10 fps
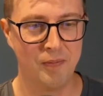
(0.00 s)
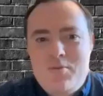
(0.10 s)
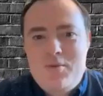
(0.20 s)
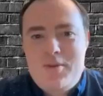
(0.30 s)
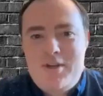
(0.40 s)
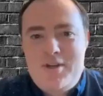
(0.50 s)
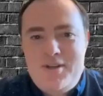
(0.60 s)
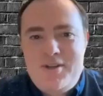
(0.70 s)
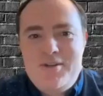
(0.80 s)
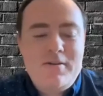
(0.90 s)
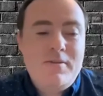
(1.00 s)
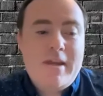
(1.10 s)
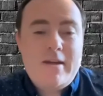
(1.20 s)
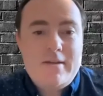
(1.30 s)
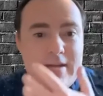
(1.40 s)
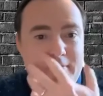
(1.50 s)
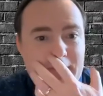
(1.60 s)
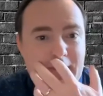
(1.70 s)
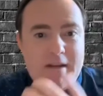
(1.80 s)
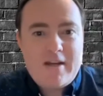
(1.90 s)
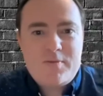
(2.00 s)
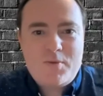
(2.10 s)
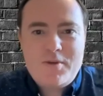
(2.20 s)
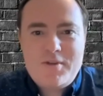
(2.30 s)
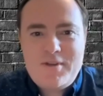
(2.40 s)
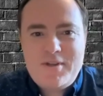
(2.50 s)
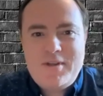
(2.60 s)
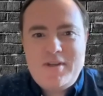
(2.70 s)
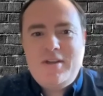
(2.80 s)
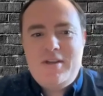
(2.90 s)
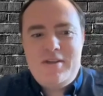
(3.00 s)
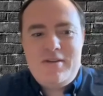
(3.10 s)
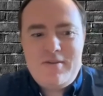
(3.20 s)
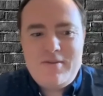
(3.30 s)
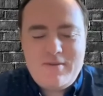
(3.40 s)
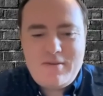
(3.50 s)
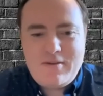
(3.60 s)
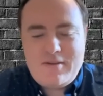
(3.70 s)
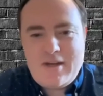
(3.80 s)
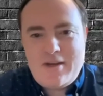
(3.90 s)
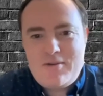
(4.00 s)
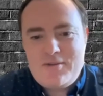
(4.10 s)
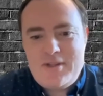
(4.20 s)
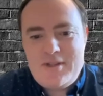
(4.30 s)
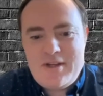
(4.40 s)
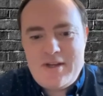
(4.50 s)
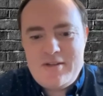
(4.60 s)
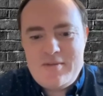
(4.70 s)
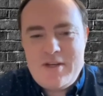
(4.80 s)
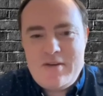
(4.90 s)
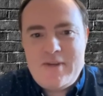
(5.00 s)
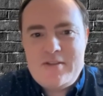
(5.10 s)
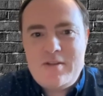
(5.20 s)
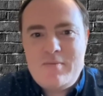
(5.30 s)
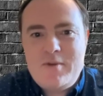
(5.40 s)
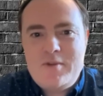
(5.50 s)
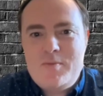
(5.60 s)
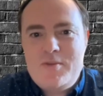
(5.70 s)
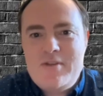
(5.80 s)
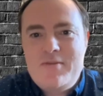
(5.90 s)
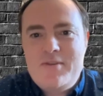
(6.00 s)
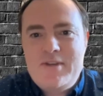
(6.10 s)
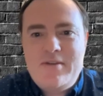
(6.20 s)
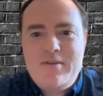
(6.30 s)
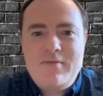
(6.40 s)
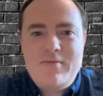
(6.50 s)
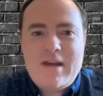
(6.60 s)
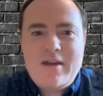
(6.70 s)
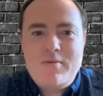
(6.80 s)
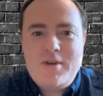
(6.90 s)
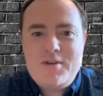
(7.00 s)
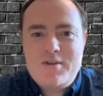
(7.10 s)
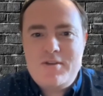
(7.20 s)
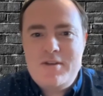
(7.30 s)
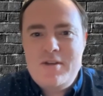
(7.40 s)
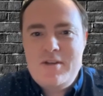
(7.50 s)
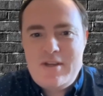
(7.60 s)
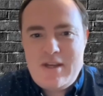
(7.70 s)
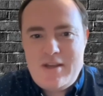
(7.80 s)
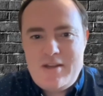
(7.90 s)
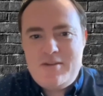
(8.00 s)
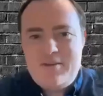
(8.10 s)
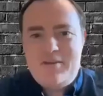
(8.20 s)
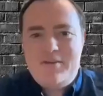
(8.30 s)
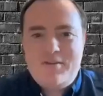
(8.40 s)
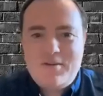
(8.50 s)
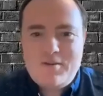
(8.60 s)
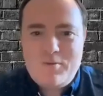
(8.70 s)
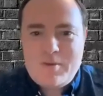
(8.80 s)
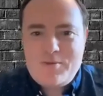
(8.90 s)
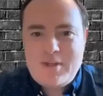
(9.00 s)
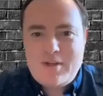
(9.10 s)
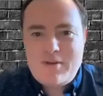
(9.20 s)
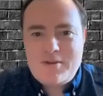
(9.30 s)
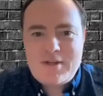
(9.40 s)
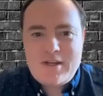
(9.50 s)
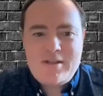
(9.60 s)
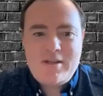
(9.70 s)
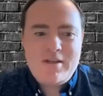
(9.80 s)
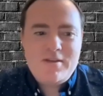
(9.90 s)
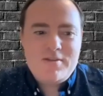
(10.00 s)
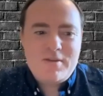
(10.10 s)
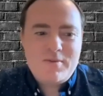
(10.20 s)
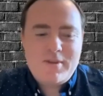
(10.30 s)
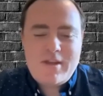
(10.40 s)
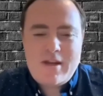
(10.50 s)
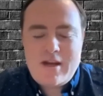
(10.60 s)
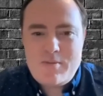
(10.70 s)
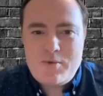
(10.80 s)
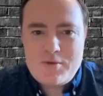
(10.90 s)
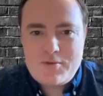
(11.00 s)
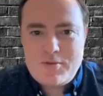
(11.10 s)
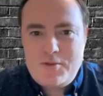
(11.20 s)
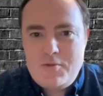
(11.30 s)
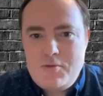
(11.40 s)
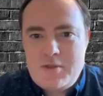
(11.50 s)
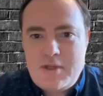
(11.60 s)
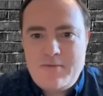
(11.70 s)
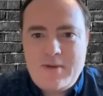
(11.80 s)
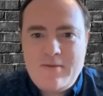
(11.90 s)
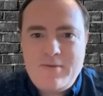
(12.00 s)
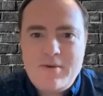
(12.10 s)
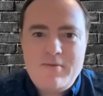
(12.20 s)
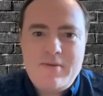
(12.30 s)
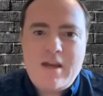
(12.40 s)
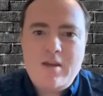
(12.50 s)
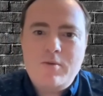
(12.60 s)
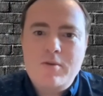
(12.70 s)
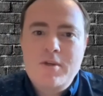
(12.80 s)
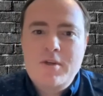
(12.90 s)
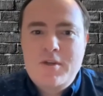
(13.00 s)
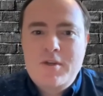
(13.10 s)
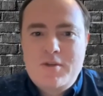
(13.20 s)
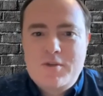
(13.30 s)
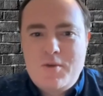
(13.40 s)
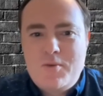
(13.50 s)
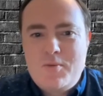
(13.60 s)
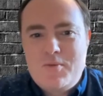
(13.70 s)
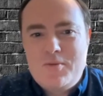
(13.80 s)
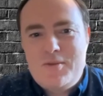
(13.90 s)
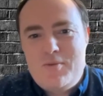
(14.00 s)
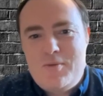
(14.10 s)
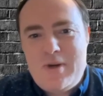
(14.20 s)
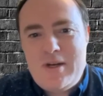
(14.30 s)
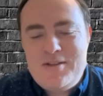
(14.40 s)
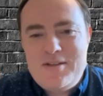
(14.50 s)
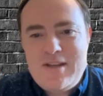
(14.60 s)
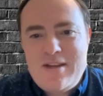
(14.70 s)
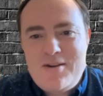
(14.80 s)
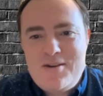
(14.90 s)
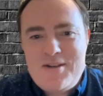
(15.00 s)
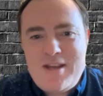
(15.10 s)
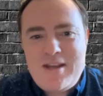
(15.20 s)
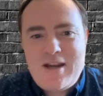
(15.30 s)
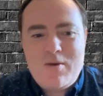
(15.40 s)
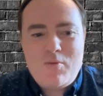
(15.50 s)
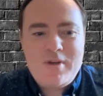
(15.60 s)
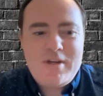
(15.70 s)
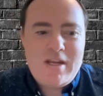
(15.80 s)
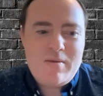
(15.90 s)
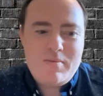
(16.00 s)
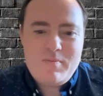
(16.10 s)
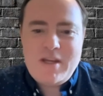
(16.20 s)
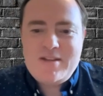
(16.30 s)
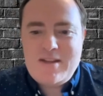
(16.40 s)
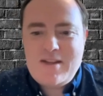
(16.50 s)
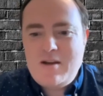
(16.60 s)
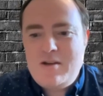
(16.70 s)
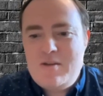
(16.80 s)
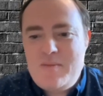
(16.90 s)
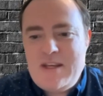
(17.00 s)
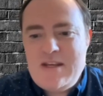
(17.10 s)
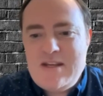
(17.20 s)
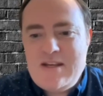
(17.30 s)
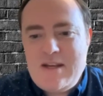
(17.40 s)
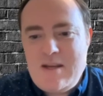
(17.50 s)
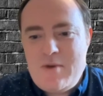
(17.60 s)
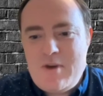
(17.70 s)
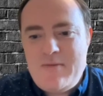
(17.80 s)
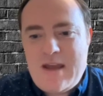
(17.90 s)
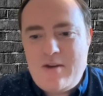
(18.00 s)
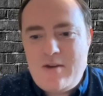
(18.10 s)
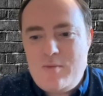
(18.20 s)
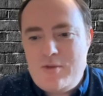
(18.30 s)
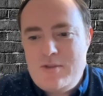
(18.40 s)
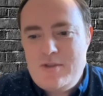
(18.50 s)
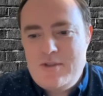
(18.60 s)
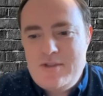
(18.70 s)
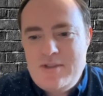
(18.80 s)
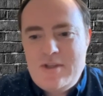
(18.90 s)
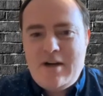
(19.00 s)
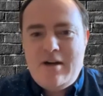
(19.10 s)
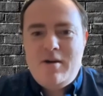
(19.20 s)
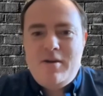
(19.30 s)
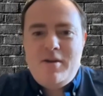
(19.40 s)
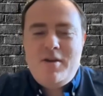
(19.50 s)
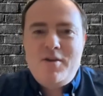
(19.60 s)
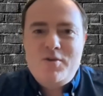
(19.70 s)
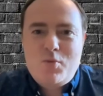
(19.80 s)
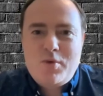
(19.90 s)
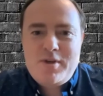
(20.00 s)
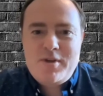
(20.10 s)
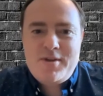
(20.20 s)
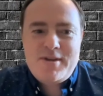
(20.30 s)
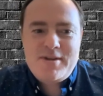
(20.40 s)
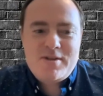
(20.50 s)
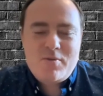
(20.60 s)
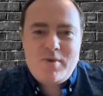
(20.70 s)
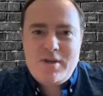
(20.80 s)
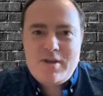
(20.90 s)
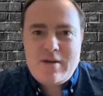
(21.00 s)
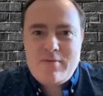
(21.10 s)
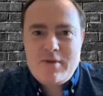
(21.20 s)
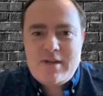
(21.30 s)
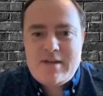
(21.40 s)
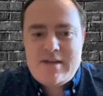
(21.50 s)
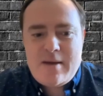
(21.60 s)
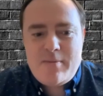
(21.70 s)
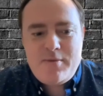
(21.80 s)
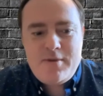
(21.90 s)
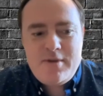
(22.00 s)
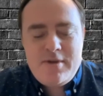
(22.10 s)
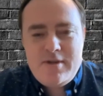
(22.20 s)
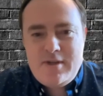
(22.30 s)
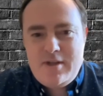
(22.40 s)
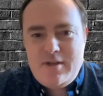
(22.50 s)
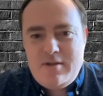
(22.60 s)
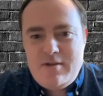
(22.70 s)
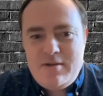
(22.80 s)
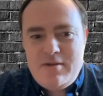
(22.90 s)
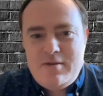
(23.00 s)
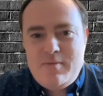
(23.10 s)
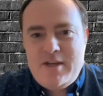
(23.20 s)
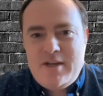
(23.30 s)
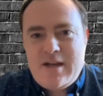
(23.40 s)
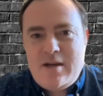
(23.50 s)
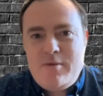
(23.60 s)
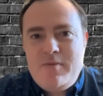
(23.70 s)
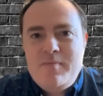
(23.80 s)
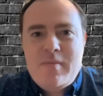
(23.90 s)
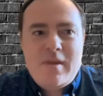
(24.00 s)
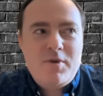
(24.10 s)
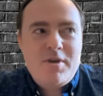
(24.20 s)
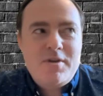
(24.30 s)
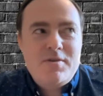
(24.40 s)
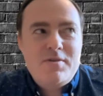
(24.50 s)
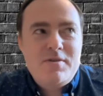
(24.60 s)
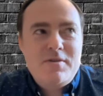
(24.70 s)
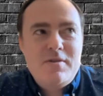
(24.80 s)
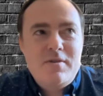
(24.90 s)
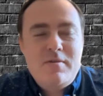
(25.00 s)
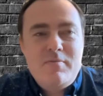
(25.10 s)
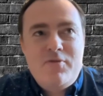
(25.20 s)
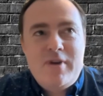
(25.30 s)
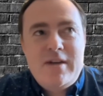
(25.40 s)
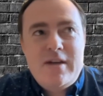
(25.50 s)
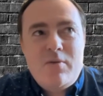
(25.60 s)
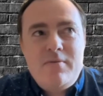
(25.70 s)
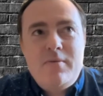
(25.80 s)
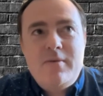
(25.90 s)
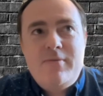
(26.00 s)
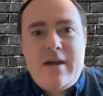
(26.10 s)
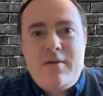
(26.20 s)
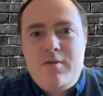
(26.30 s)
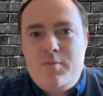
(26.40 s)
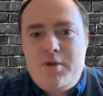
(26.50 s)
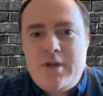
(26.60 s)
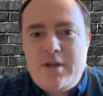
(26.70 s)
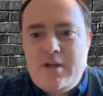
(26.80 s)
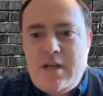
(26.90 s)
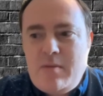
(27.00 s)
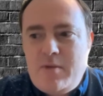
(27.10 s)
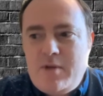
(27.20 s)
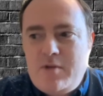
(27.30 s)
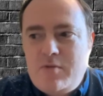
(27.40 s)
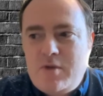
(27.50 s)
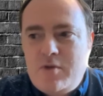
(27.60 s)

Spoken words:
We're lucky. Leanne is definitely an expert in not only domain investing, but specifically in valuation. And her website, Crunch.id, is something that I personally use and find very valuable. So we wanted to get her take on what name makes a domain name valuable. It is one of the things that we cover in depth in Domain Academy, because finding out what value to put on a name is